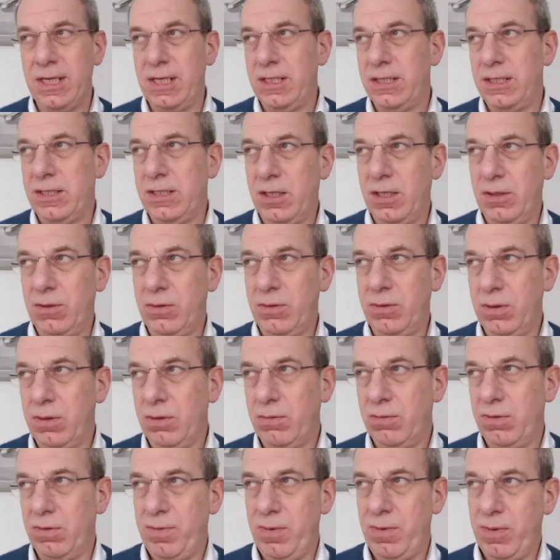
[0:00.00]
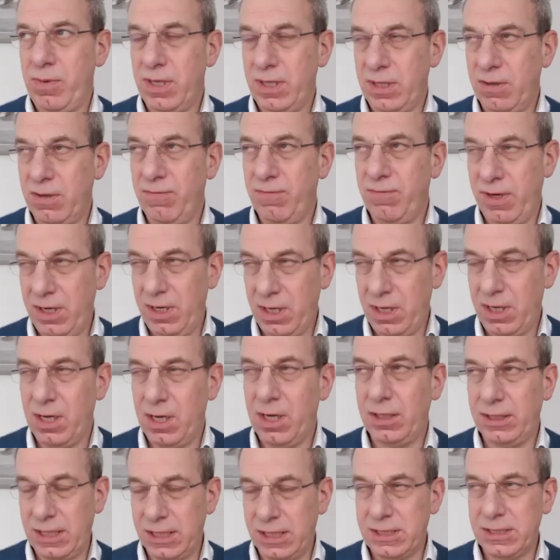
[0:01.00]
So we've been working very
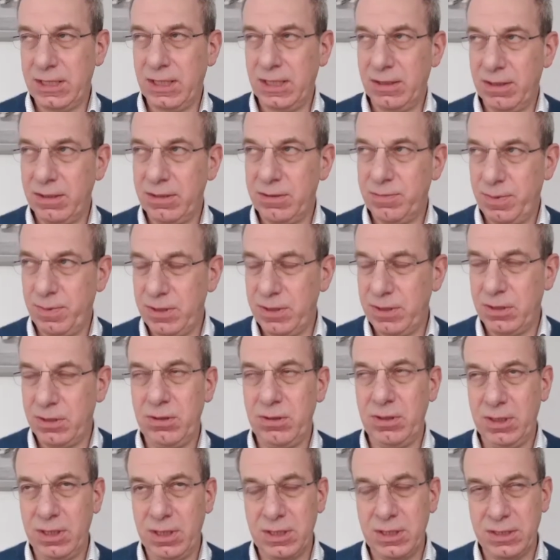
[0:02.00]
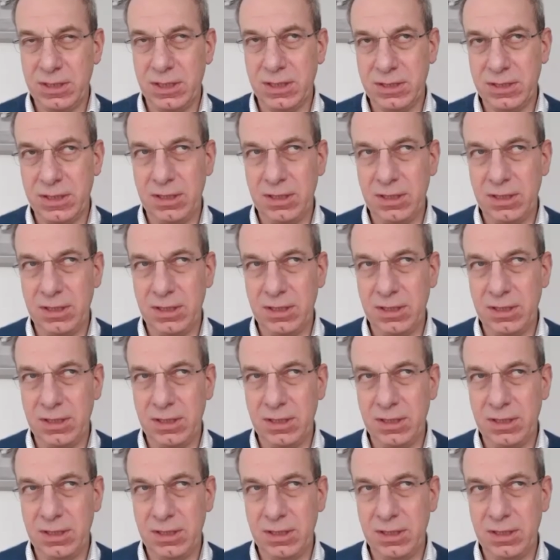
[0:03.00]
hard, actually, and it's been years